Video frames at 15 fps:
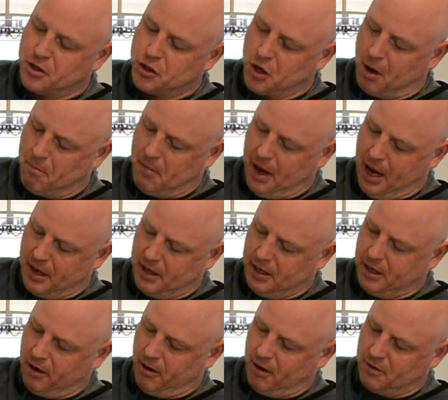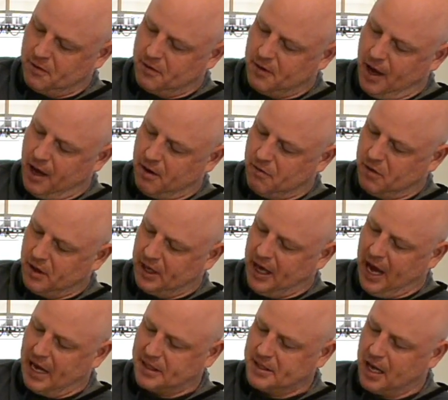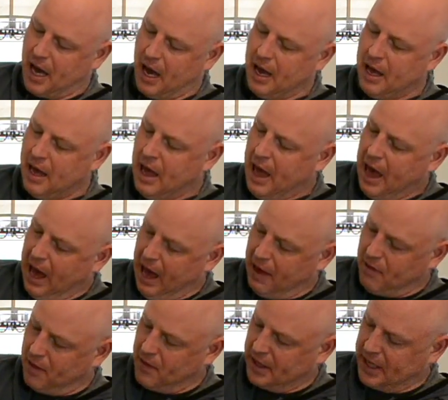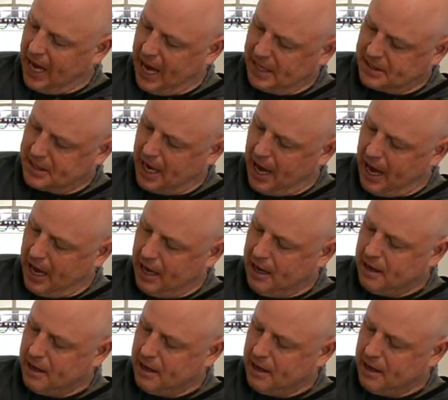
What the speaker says: a Jumpman here instead of the cat's eye. And then the cat's eye